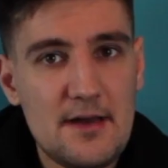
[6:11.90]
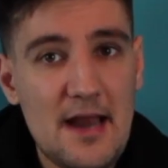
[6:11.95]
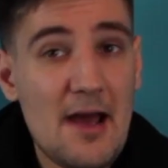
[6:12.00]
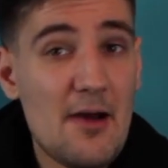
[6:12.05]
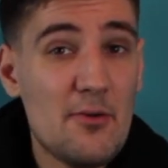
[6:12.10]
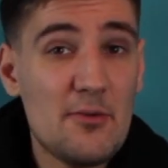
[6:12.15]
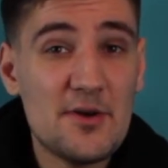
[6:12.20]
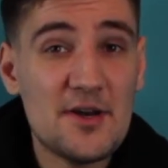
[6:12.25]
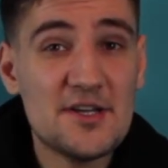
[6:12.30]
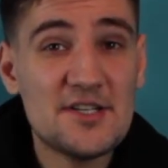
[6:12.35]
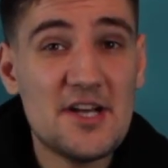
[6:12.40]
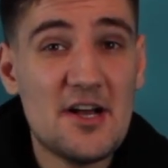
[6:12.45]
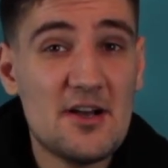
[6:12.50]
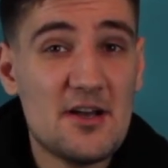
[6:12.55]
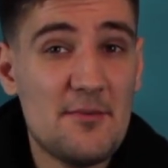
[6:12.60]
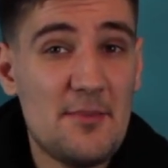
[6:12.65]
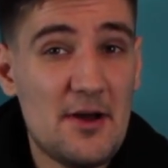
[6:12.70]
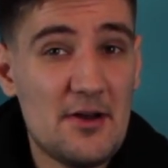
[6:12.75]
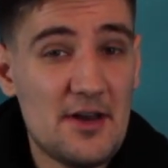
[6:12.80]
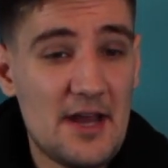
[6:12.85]
Now I want to talk
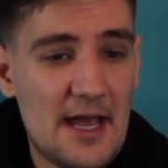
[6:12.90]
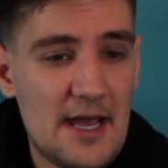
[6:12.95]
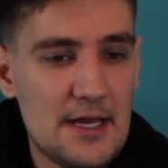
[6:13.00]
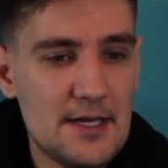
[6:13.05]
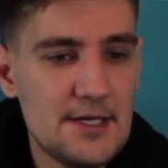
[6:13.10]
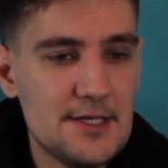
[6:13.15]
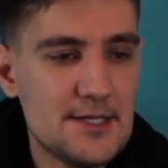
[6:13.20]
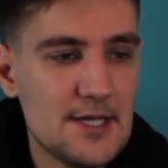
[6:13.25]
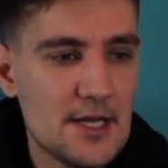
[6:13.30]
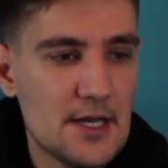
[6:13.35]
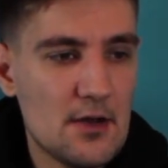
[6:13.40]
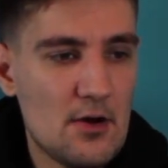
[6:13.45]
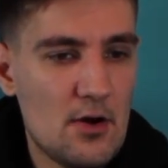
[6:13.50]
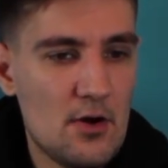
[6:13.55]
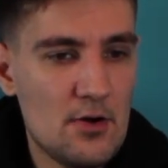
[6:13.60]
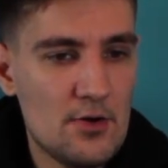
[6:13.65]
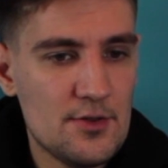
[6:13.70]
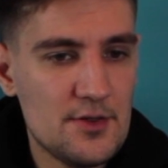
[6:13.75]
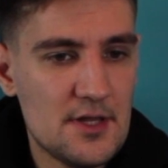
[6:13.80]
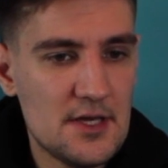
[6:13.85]
about editing
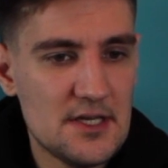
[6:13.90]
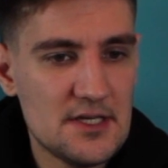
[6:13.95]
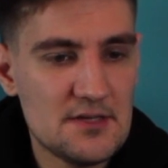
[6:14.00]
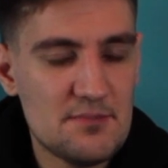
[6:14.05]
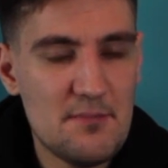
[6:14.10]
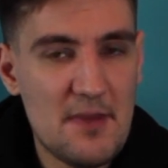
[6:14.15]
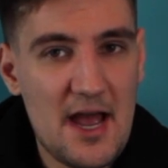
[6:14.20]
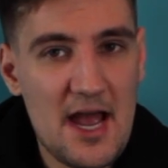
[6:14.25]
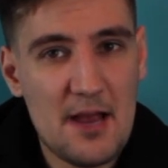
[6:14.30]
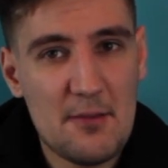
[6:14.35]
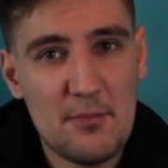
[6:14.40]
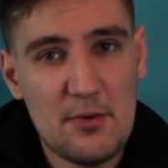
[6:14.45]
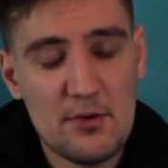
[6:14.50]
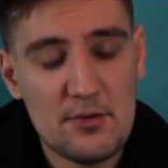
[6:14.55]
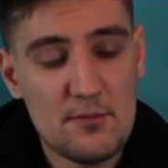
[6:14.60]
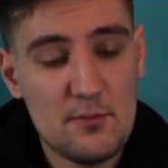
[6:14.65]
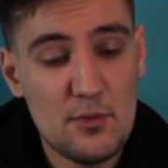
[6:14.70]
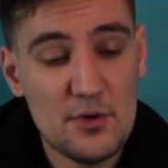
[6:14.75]
on this MacBook,